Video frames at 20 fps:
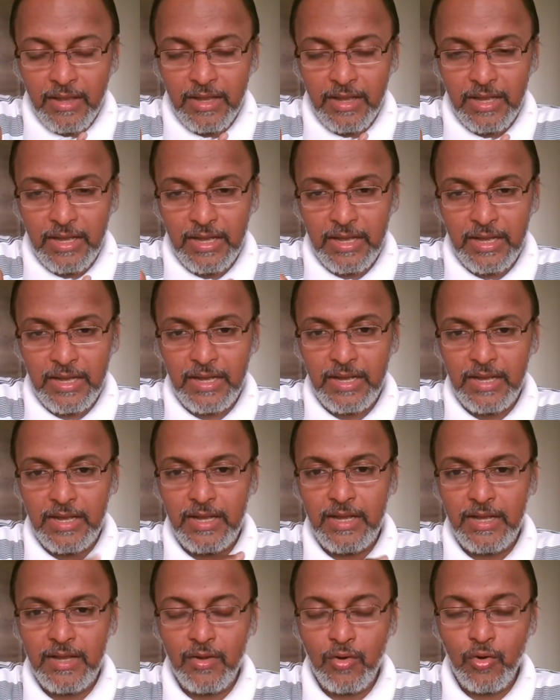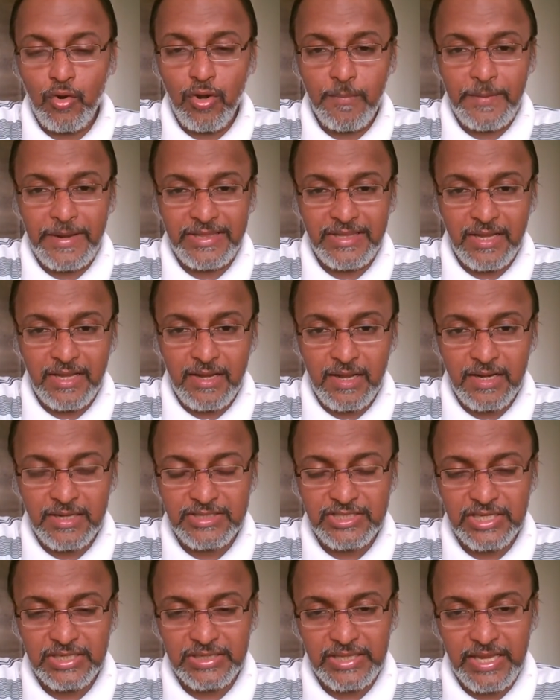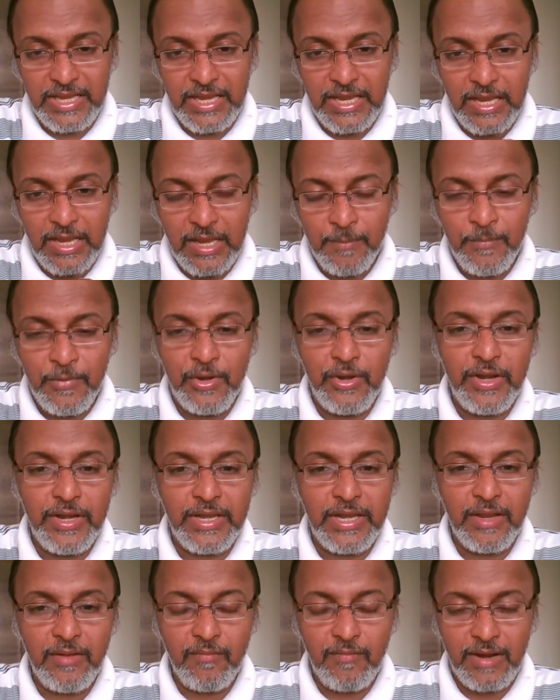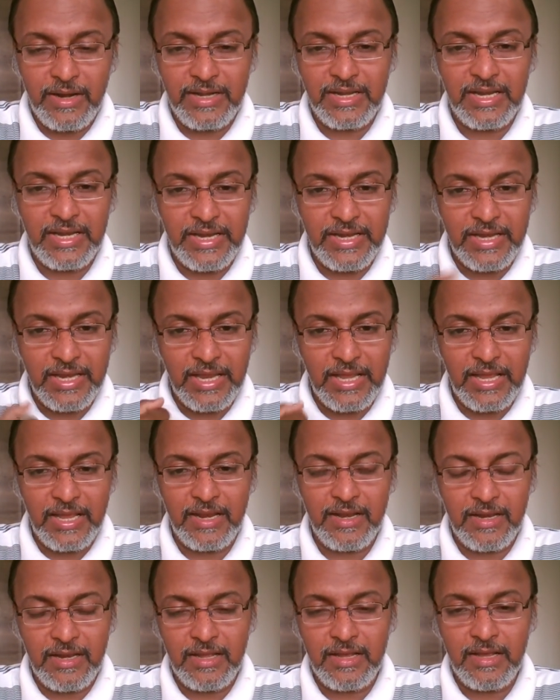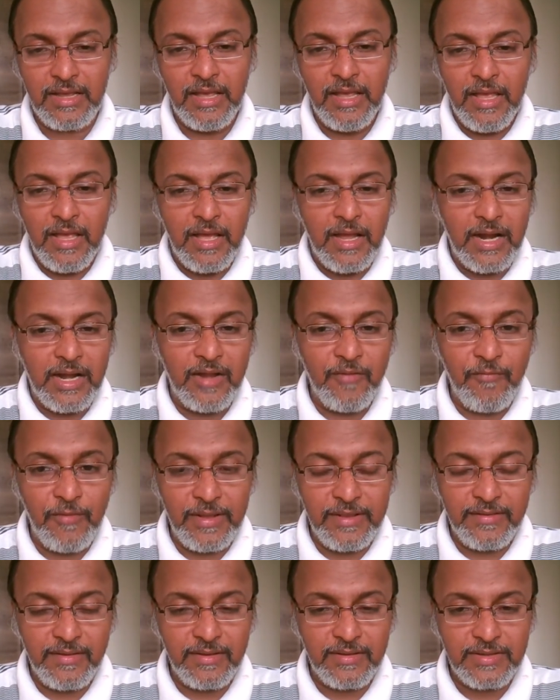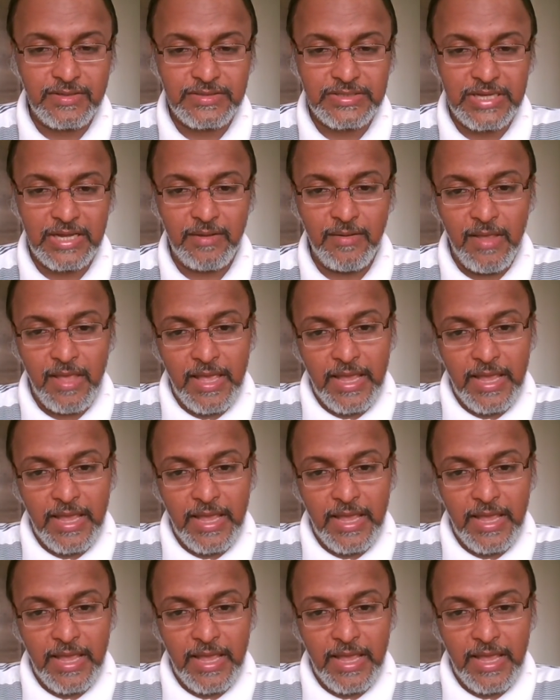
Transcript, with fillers: uh, roop pratikarak shakti, immunity, vitality, and uh, a defensive system,